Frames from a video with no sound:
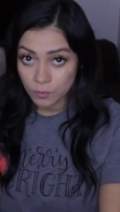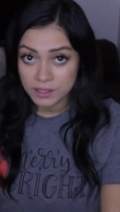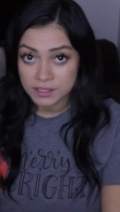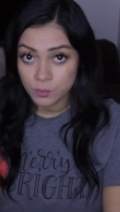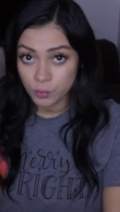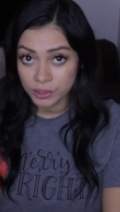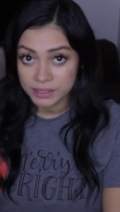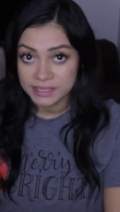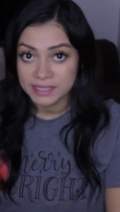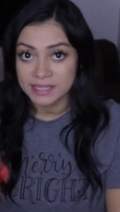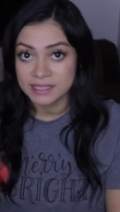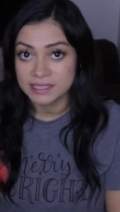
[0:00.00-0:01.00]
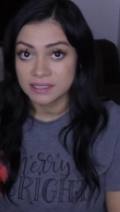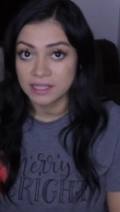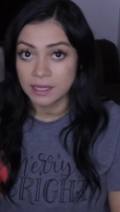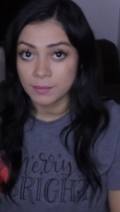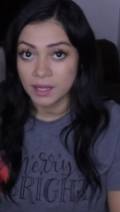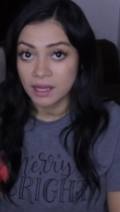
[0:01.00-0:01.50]
want to spoil it until I'm
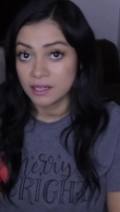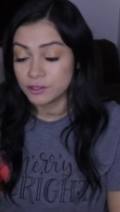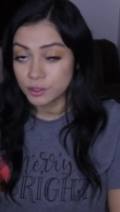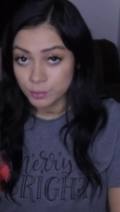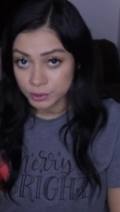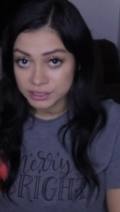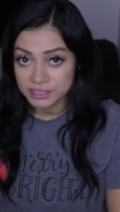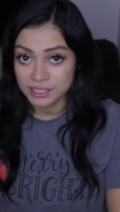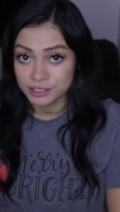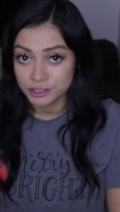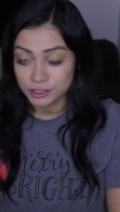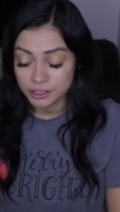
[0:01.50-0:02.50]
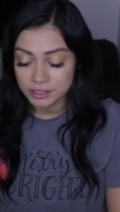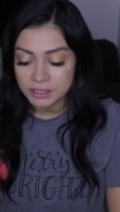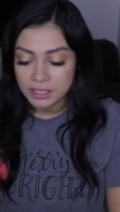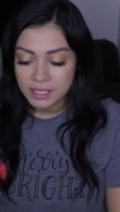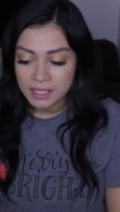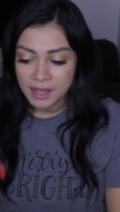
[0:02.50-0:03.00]
100% sure